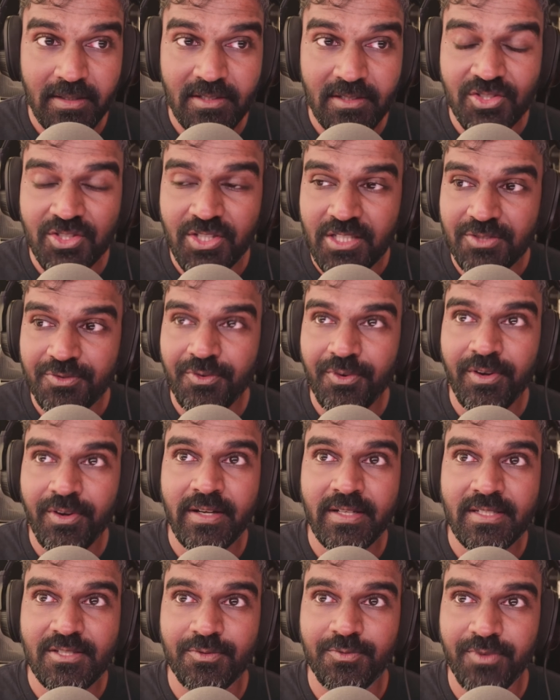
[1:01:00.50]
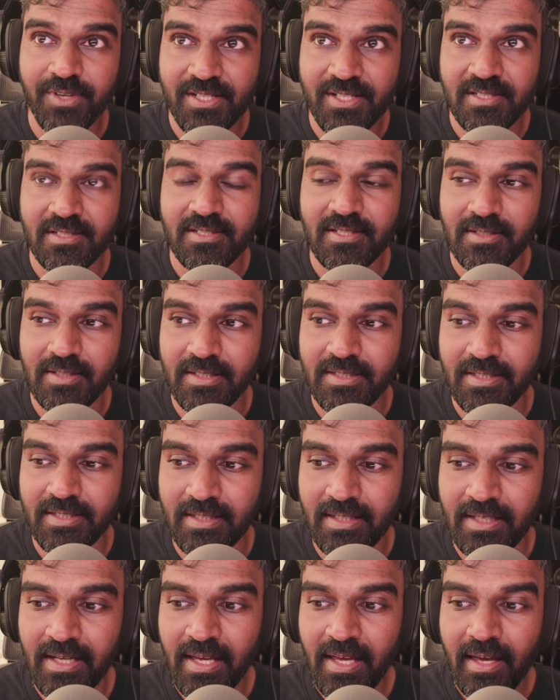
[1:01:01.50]
just for its
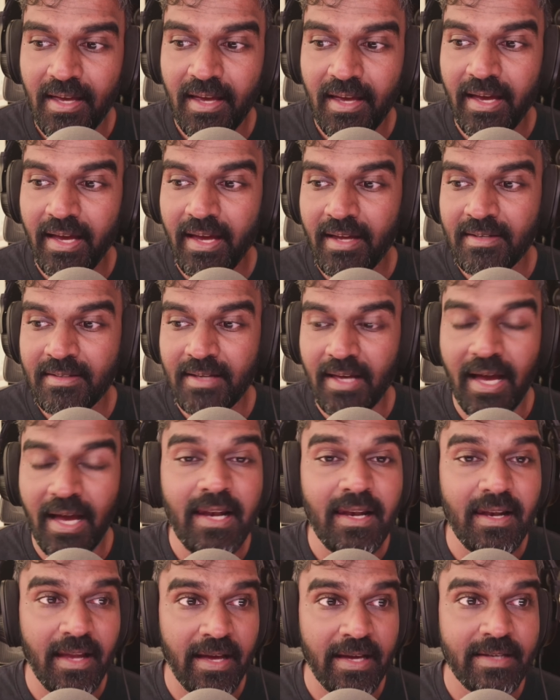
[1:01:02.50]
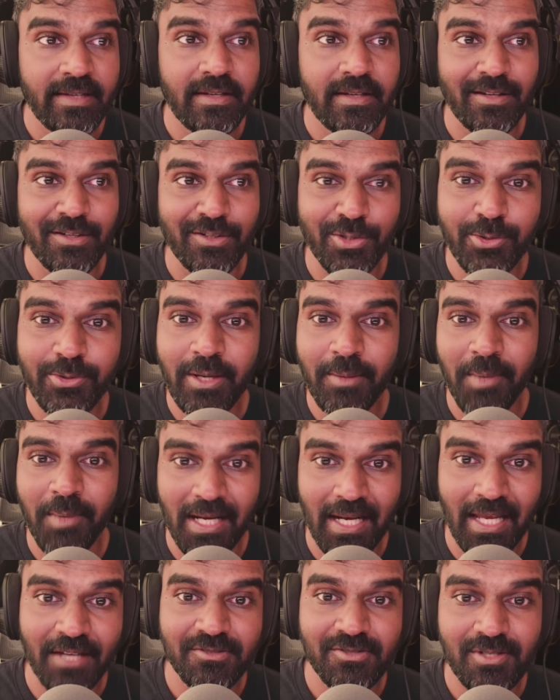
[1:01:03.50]
versatility. And I like doing my
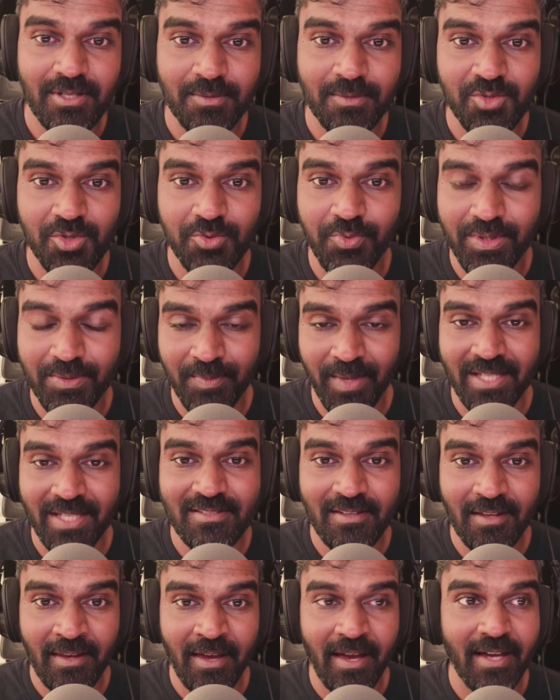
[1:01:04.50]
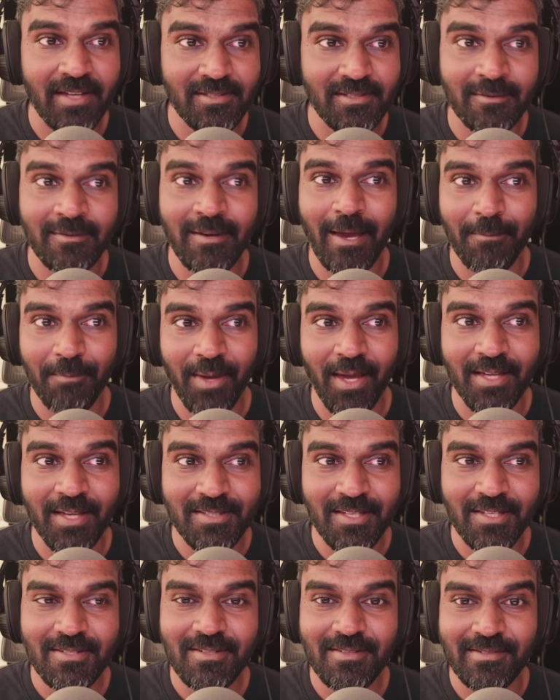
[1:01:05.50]
live streams with my Sennheiser
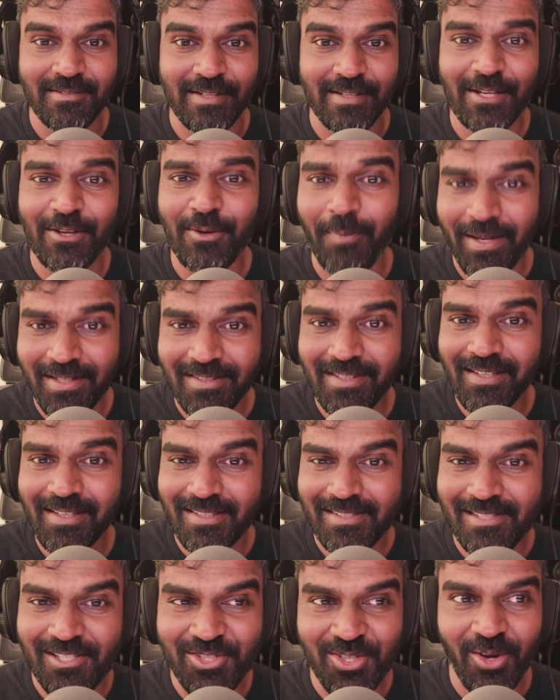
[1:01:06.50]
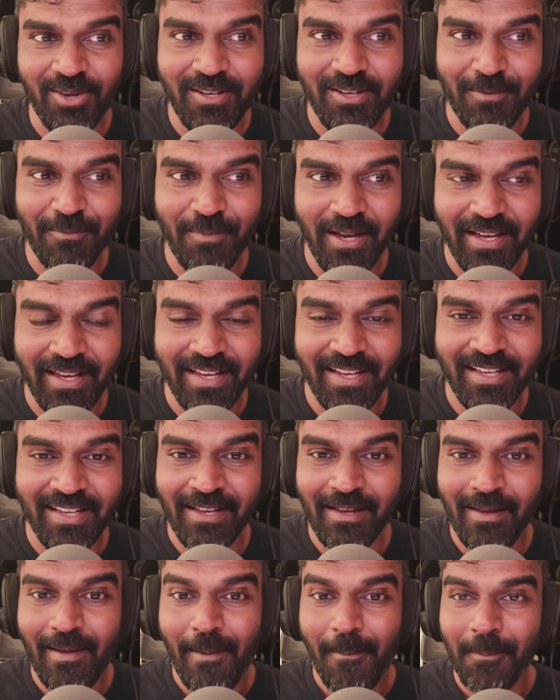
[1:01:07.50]
MK600. You might think it's a shotgun mic,
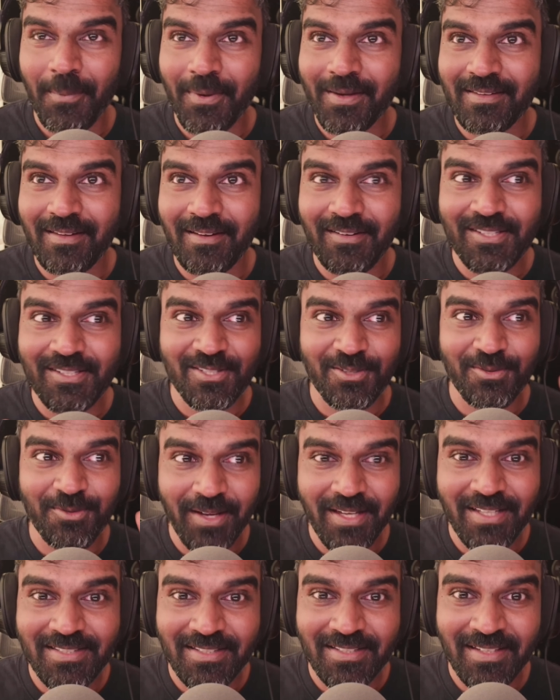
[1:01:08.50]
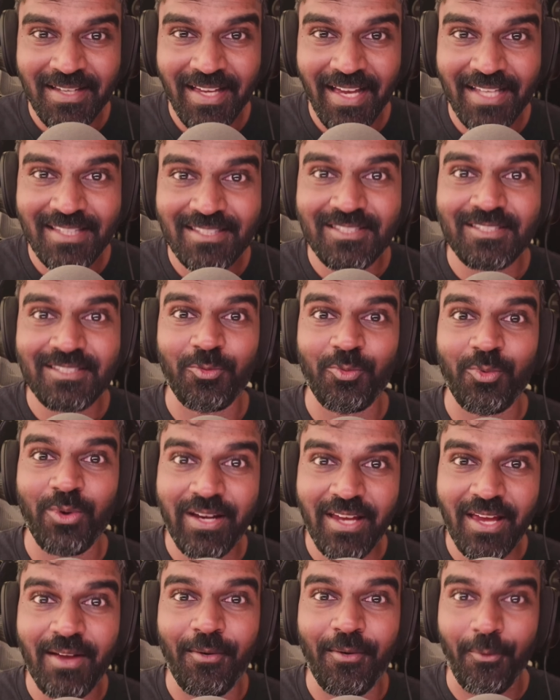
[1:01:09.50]
but there is a reason it's
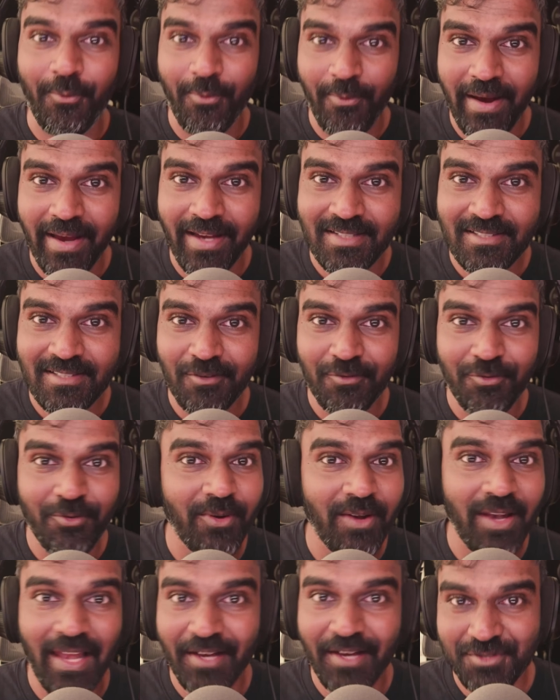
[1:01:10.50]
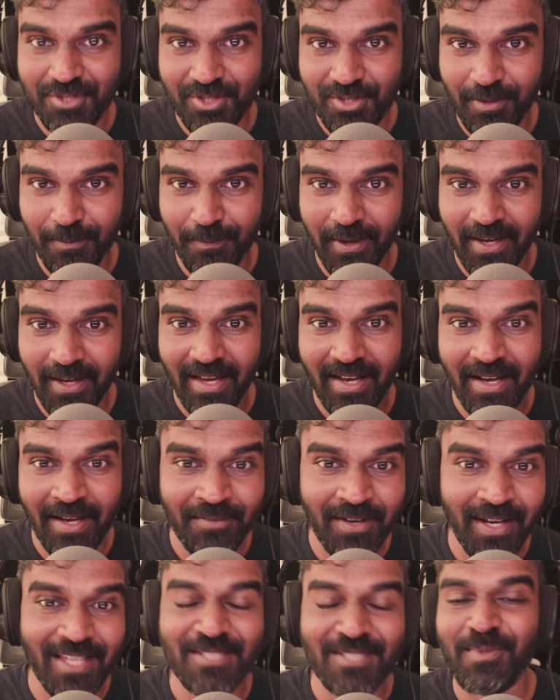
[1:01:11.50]
working great for live streaming, and I
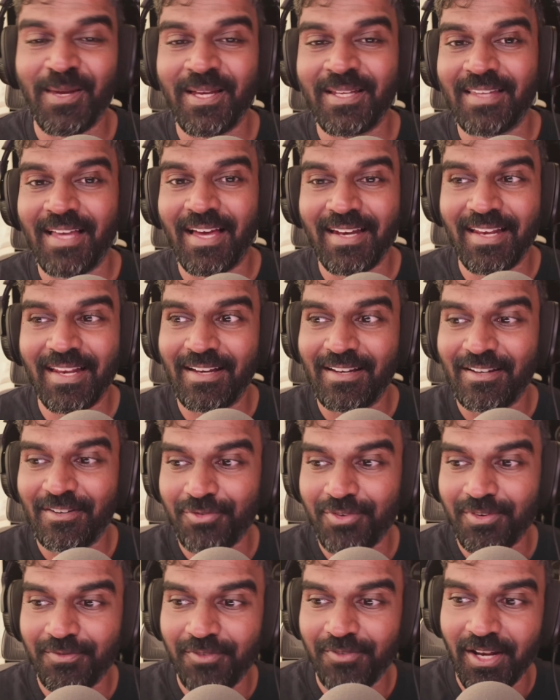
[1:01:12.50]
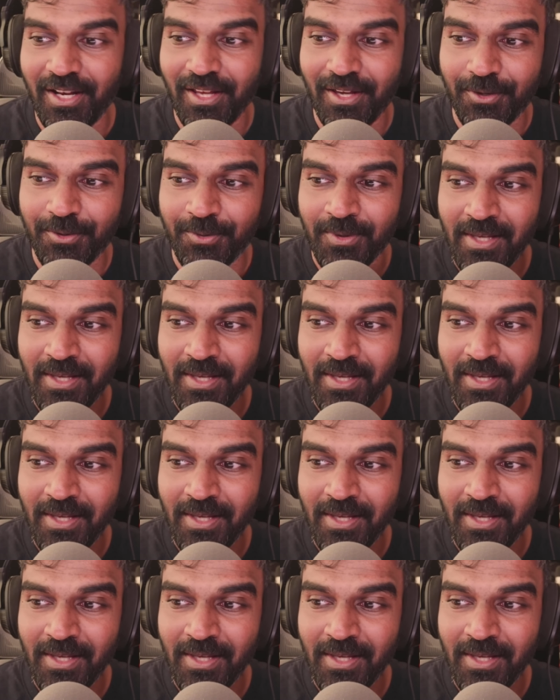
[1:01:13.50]
will explain that in a different video.